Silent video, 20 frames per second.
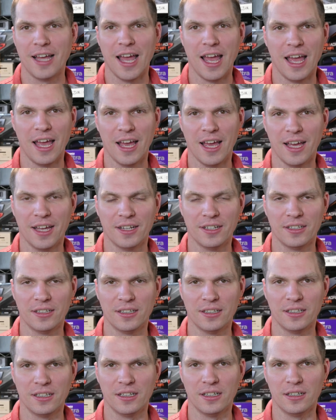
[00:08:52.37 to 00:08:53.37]

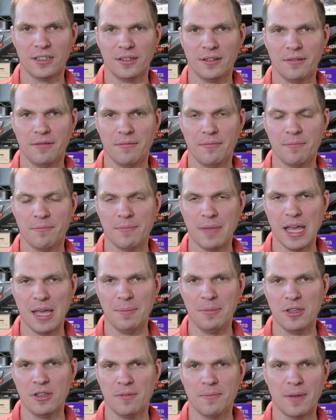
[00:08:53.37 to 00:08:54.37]
and
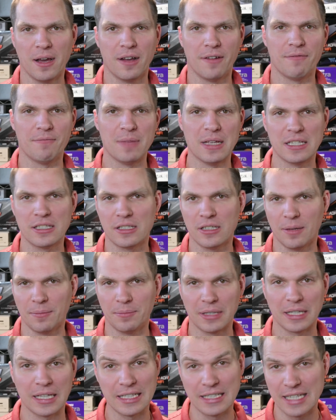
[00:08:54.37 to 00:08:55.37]
maybe you might have missed
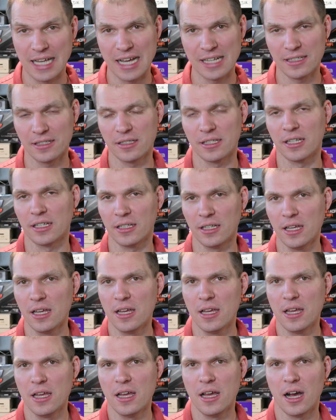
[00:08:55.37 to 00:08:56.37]
something in testing,
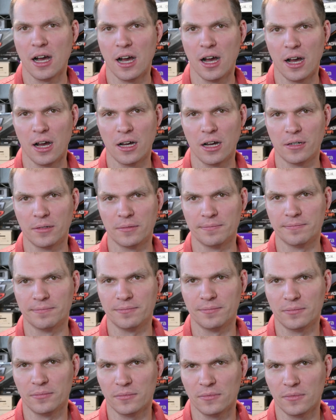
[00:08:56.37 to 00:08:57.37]
um,